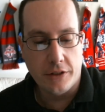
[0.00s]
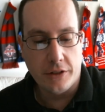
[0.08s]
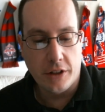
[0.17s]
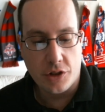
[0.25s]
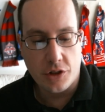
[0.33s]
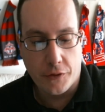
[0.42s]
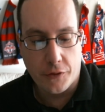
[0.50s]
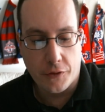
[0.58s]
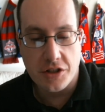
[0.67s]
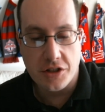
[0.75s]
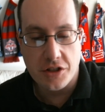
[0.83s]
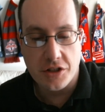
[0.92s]
in the chair for
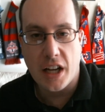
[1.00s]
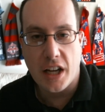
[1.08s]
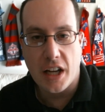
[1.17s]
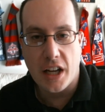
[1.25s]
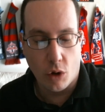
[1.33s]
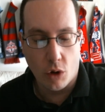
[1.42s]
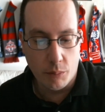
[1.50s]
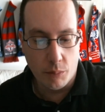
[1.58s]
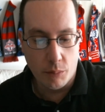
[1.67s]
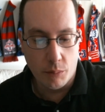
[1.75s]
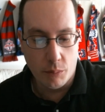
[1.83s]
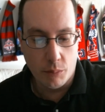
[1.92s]
Jason Davis one more
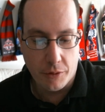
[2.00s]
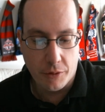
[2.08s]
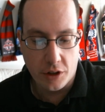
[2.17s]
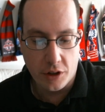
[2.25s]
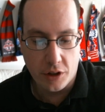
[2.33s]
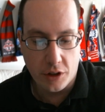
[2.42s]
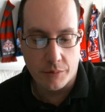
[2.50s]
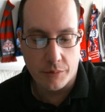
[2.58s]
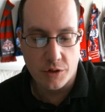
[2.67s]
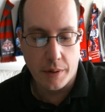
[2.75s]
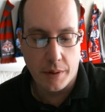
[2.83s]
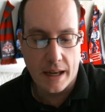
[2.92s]
time before he comes
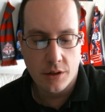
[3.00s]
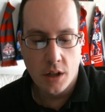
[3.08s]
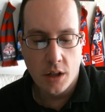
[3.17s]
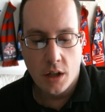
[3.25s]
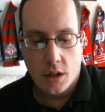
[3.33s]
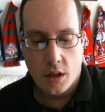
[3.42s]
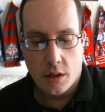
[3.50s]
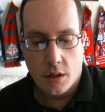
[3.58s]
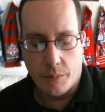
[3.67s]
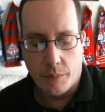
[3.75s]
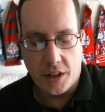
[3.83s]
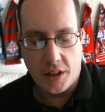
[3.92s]
back
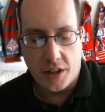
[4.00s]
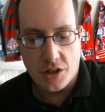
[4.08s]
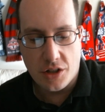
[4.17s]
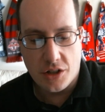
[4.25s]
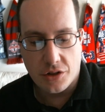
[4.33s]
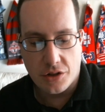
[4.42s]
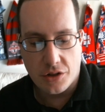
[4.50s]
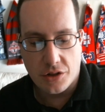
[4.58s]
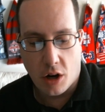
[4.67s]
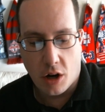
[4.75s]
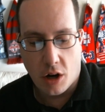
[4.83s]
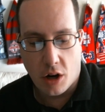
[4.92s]
from vacation tomorrow.
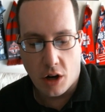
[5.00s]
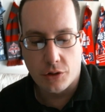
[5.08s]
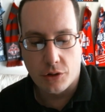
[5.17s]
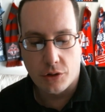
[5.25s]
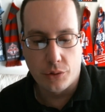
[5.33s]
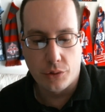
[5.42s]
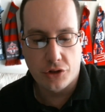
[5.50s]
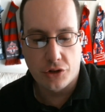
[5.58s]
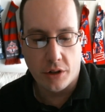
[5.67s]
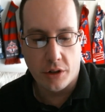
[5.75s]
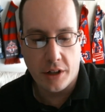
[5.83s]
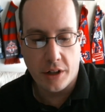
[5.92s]
I'm scrolling through Twitter
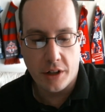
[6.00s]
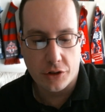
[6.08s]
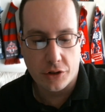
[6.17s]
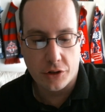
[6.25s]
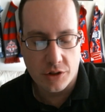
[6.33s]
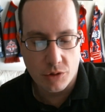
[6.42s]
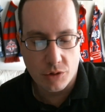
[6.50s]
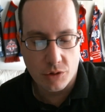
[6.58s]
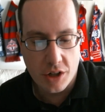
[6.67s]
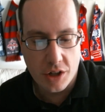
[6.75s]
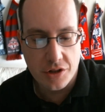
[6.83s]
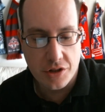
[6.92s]
here because we got some
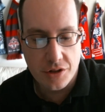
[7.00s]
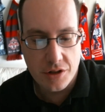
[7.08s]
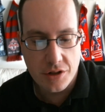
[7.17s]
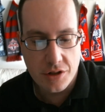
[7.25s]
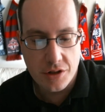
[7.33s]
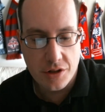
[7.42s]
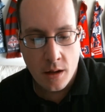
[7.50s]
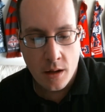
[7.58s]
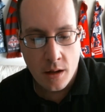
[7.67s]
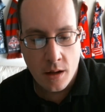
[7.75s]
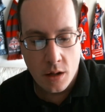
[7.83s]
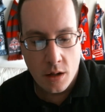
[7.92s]
questions
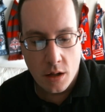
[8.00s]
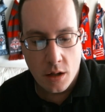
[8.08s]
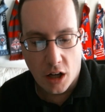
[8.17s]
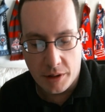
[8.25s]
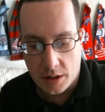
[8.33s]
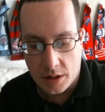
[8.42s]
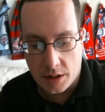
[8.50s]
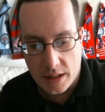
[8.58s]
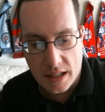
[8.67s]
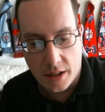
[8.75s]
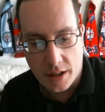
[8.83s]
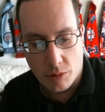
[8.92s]
coming in,
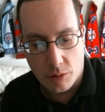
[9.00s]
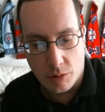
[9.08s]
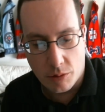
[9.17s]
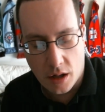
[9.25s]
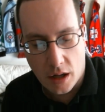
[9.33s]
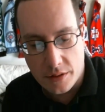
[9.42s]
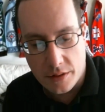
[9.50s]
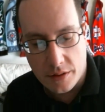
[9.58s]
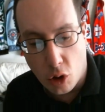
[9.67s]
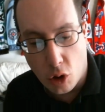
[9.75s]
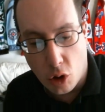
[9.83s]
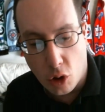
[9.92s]
and we're not no
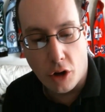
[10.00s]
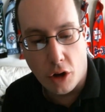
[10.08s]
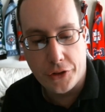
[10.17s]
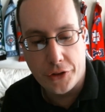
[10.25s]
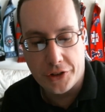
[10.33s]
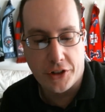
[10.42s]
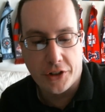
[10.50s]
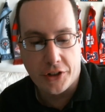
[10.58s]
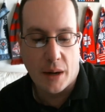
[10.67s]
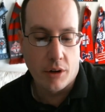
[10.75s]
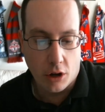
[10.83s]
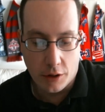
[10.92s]
calls this time around.
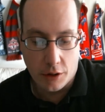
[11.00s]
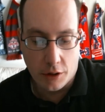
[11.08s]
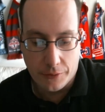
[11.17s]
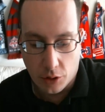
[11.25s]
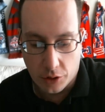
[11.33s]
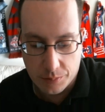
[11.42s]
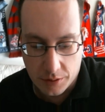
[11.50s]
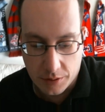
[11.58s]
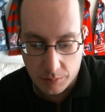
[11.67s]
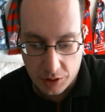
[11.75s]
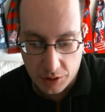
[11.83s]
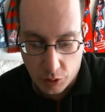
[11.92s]
Sorry, folks, but we
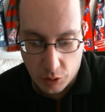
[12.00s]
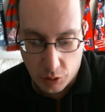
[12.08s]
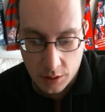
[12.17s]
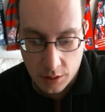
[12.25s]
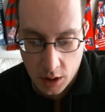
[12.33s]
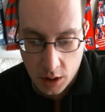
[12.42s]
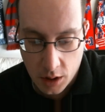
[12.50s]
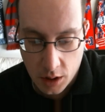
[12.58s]
do have a lot